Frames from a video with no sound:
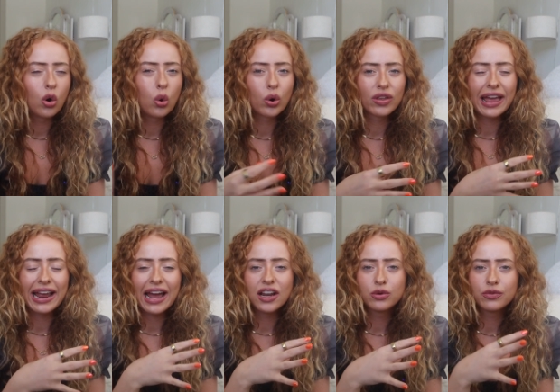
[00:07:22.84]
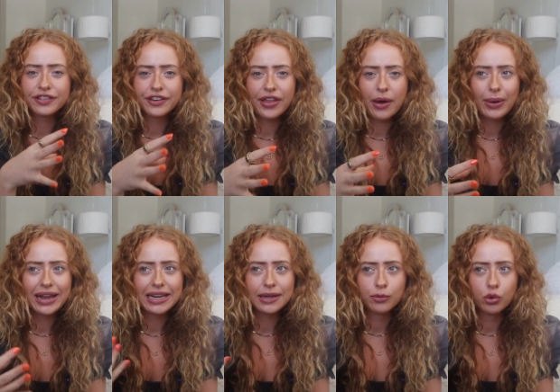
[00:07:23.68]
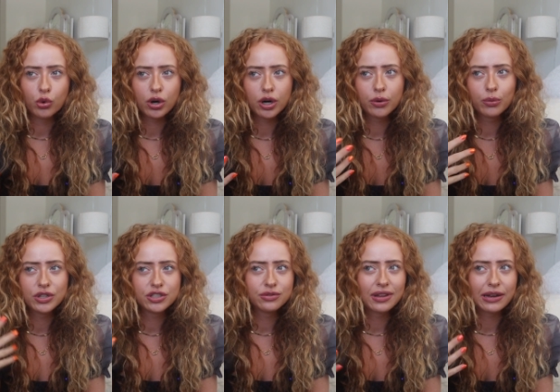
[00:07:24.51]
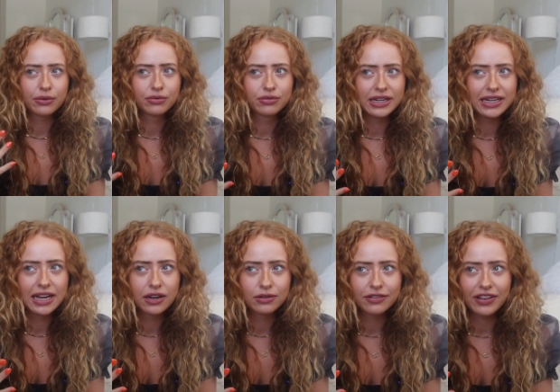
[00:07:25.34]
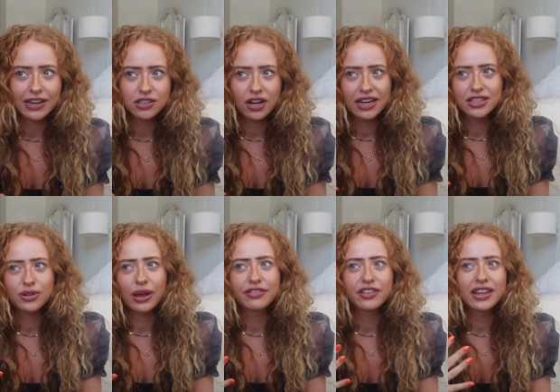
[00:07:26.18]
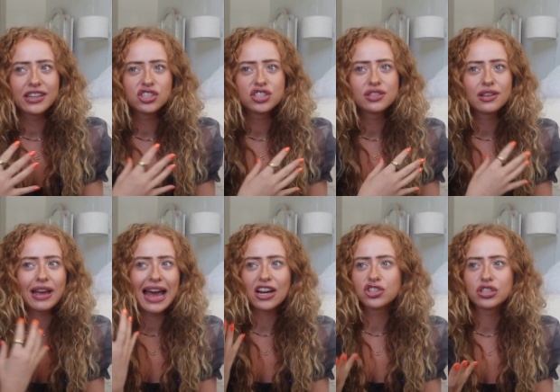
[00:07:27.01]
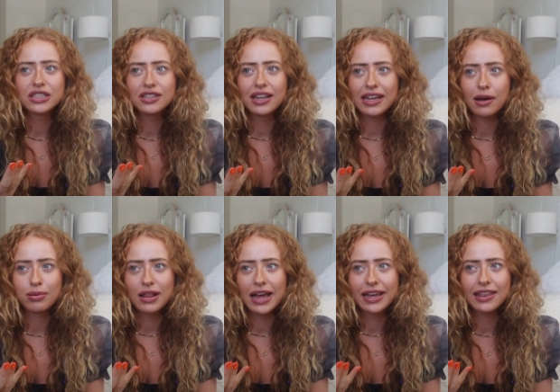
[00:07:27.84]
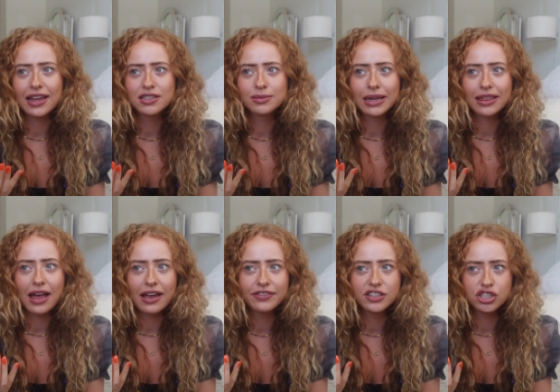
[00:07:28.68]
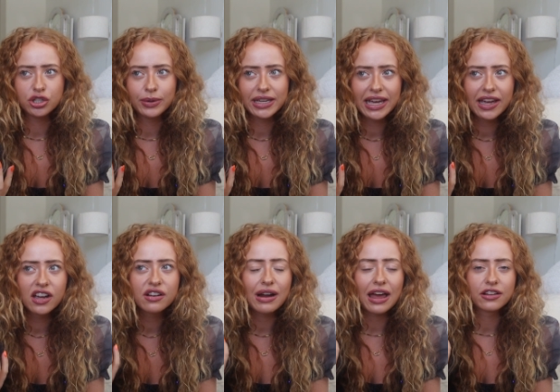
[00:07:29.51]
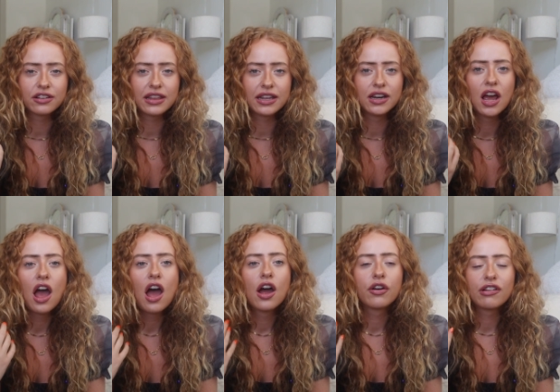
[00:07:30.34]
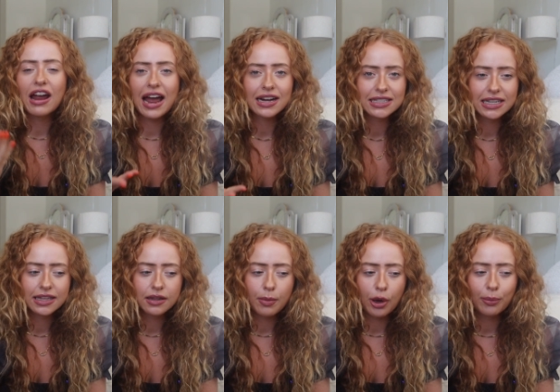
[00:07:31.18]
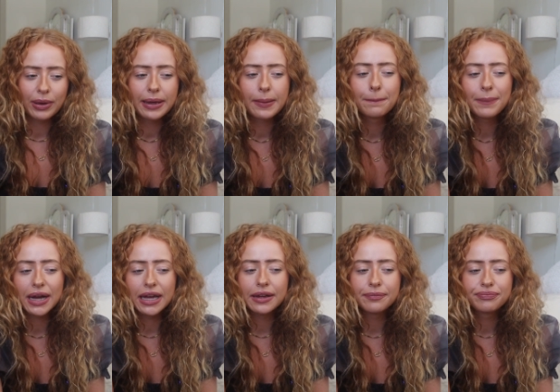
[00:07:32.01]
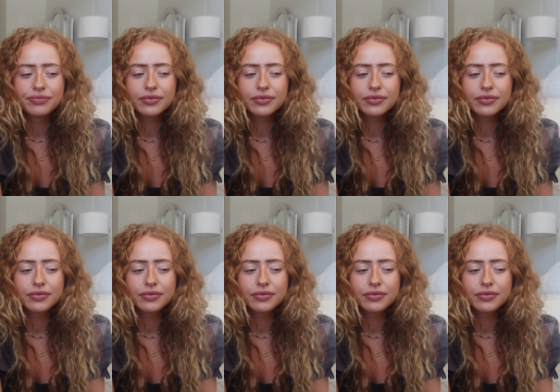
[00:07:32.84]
Or like I don't feel that way anymore once you like read it and reflect on it. So I feel like just actually like applying that to my life and doing it rather than reacting in the moment. But